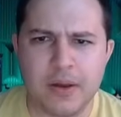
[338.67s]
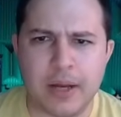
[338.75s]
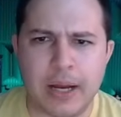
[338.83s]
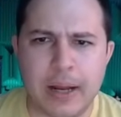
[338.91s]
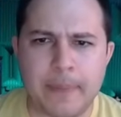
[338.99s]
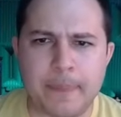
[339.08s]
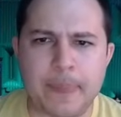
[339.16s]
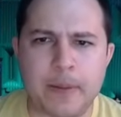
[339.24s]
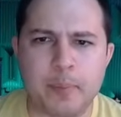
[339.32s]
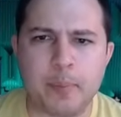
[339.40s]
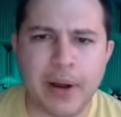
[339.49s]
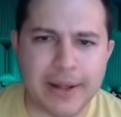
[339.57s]

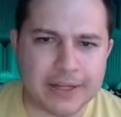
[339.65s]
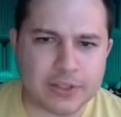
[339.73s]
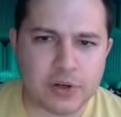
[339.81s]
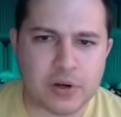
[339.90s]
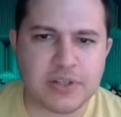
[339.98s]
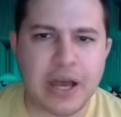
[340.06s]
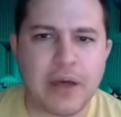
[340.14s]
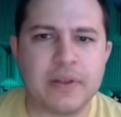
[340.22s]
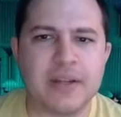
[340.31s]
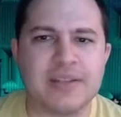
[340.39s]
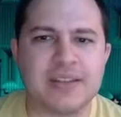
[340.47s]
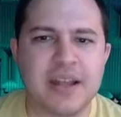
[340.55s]
But it turns out
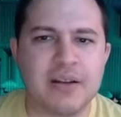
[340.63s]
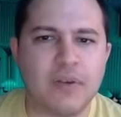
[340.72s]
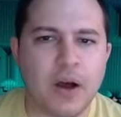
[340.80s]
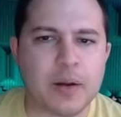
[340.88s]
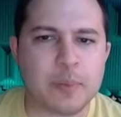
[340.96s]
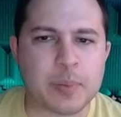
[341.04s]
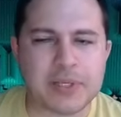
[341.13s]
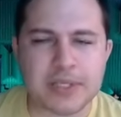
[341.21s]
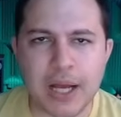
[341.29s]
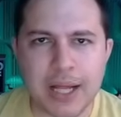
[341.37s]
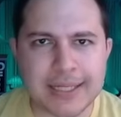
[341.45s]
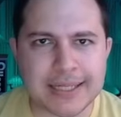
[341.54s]
that instead of en
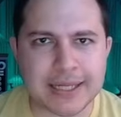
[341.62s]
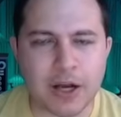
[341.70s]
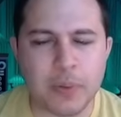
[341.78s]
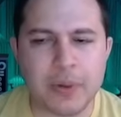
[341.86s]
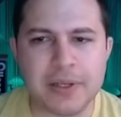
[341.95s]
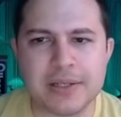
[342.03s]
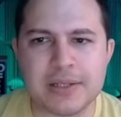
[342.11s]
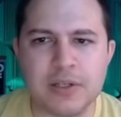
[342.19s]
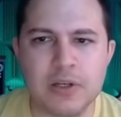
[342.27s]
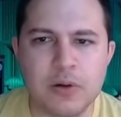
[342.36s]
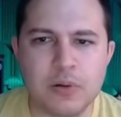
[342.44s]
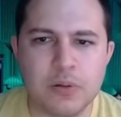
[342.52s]
passanting, all we need to
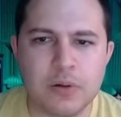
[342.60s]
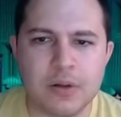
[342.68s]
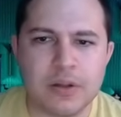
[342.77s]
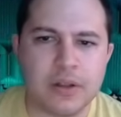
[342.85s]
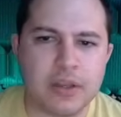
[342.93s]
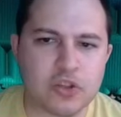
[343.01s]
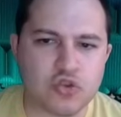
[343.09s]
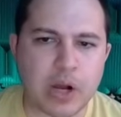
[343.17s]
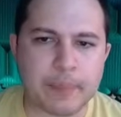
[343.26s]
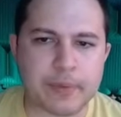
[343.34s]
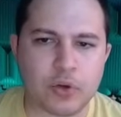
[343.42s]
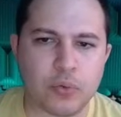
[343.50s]
do is
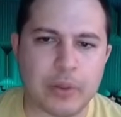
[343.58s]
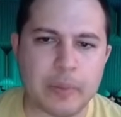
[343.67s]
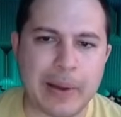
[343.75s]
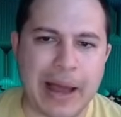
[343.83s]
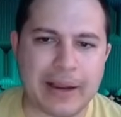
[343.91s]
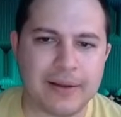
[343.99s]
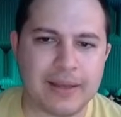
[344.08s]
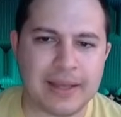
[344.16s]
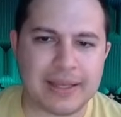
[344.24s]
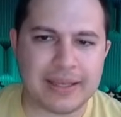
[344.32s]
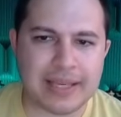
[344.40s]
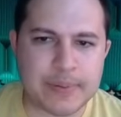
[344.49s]
drop the queen back, and
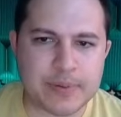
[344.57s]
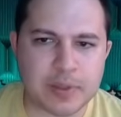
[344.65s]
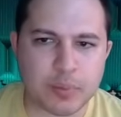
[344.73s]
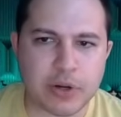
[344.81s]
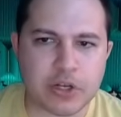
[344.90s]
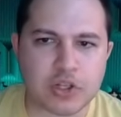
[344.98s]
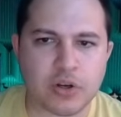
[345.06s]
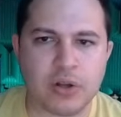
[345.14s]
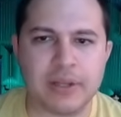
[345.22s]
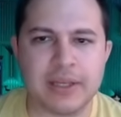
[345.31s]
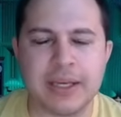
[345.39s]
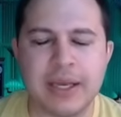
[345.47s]
it keeps the pressure
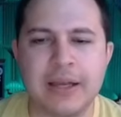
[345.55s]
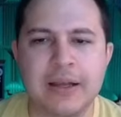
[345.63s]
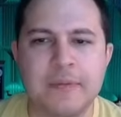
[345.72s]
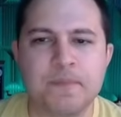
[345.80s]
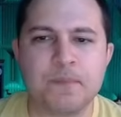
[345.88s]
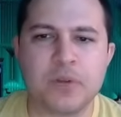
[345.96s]
on the king.